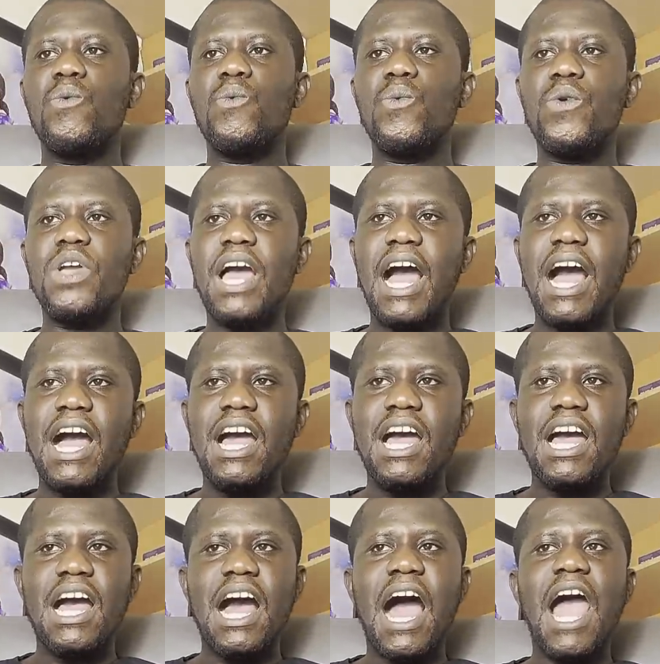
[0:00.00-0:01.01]
we,
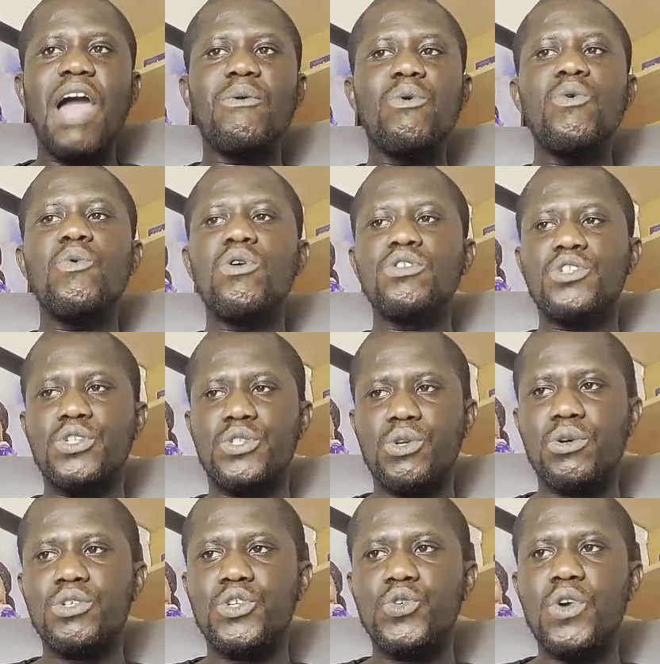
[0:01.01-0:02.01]
I will want to
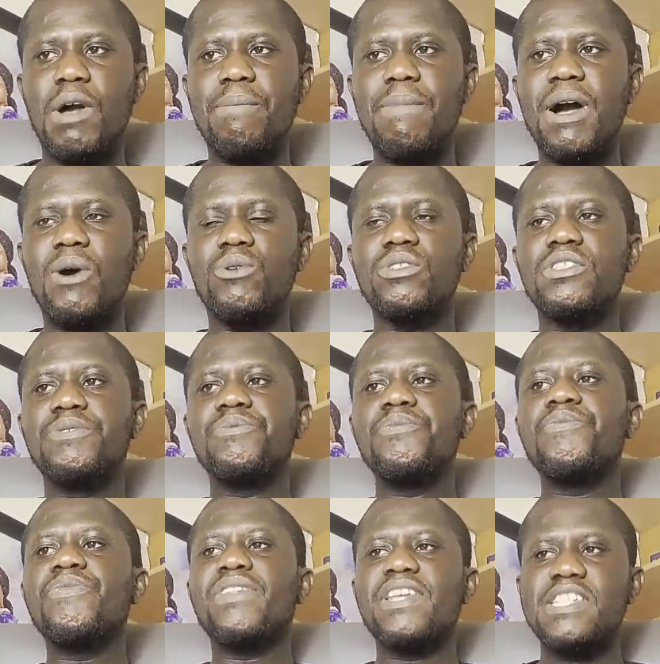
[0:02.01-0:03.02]
talk to you about
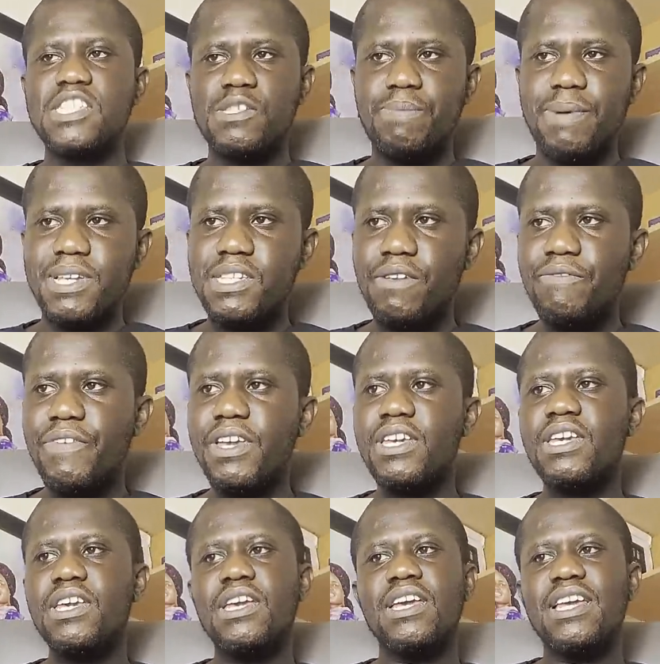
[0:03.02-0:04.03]

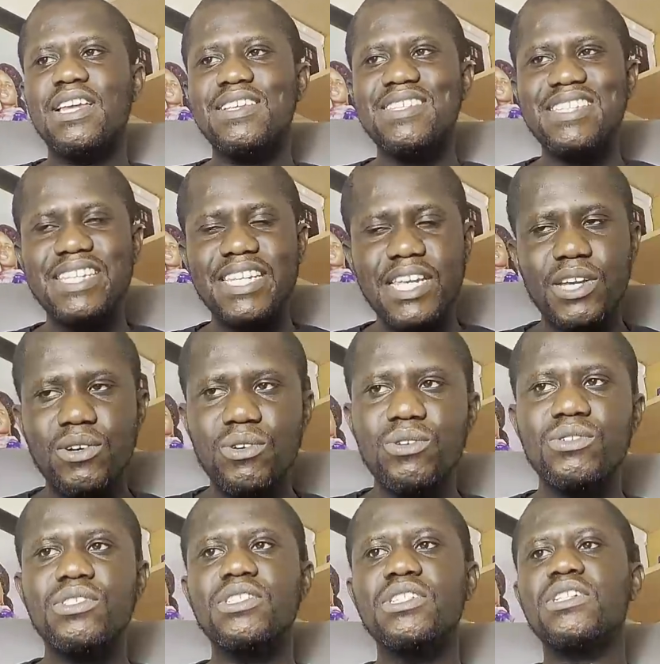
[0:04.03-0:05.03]
specific
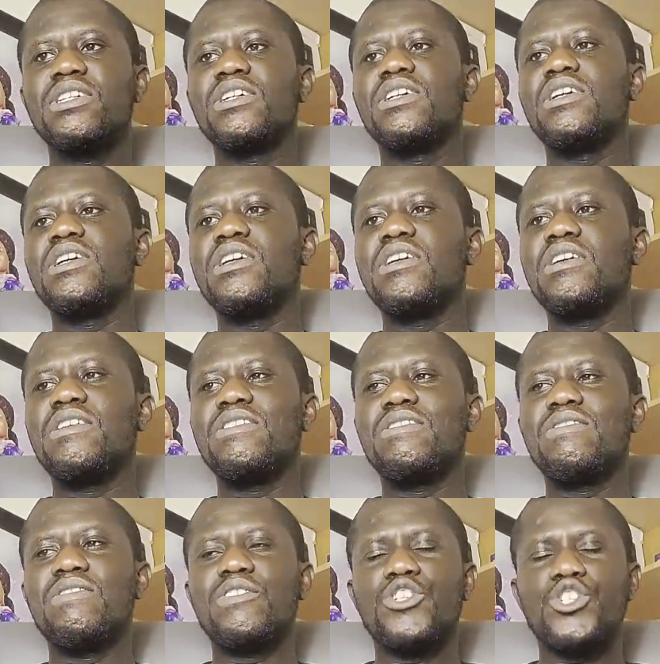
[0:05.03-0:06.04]
skilled
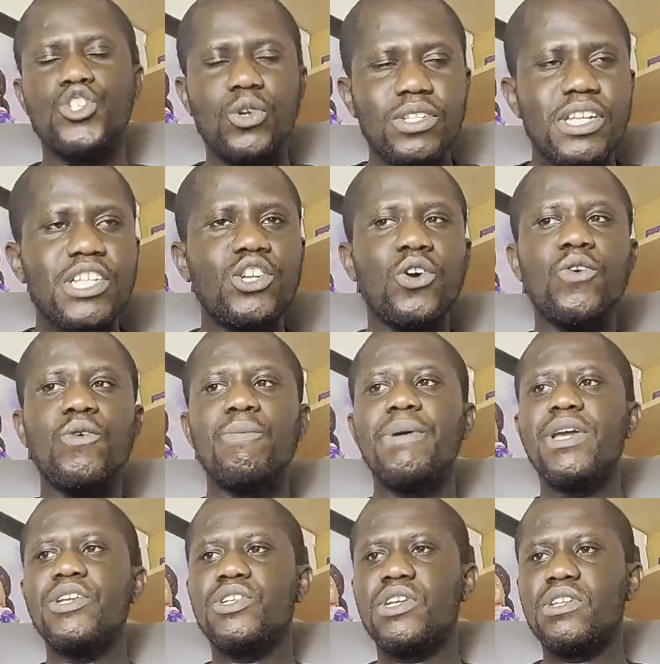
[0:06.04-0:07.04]
shortage
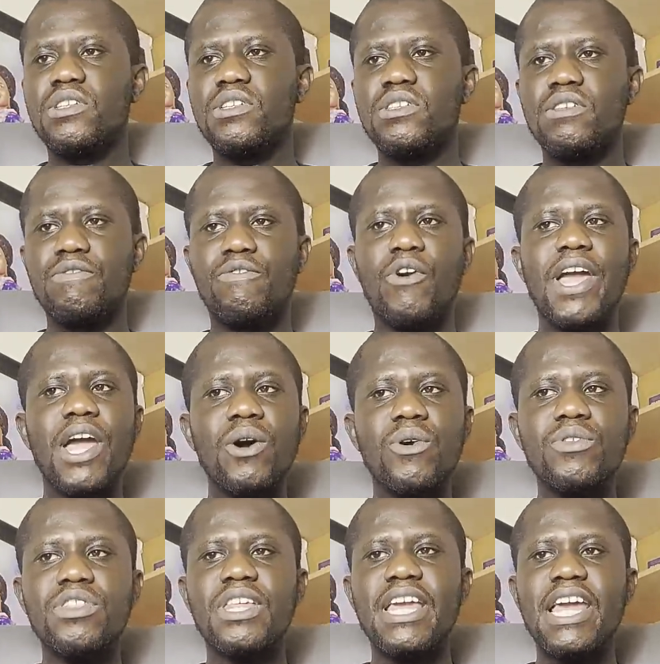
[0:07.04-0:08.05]
occupations for
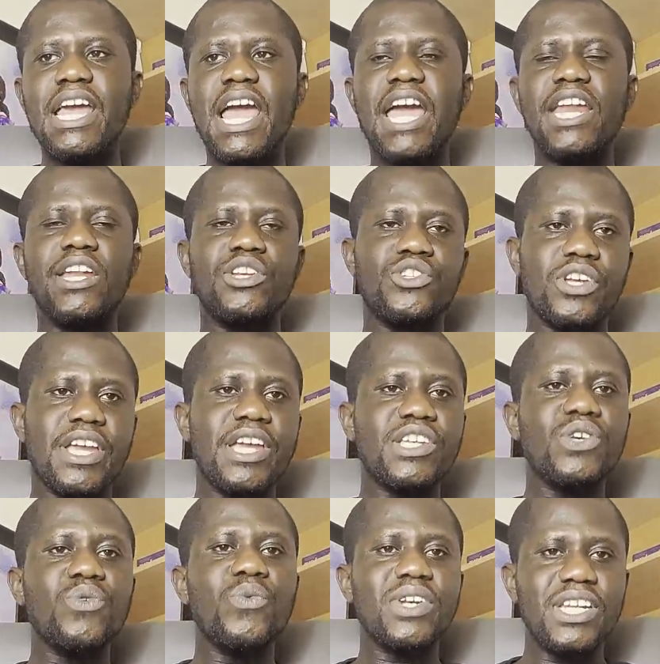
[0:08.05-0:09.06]
healthcare and
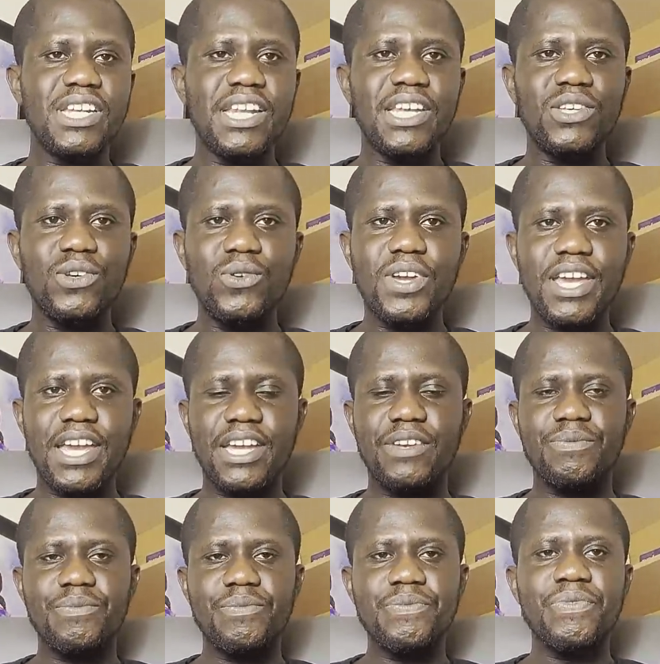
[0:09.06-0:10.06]
education within the UK.